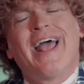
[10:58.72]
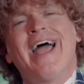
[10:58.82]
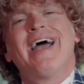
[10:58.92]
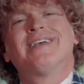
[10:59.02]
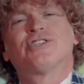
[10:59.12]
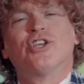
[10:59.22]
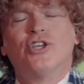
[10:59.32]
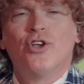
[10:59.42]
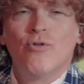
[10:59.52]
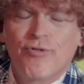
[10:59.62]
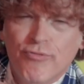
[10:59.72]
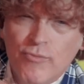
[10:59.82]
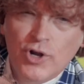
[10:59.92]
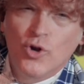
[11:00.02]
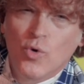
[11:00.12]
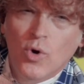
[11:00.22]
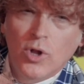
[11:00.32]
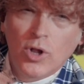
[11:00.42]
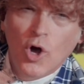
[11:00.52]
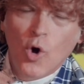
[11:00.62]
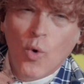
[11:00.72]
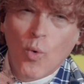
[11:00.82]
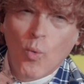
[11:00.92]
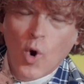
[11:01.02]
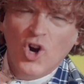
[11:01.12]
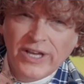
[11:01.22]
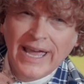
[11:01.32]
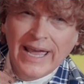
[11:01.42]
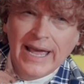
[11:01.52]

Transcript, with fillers: has youth renewal working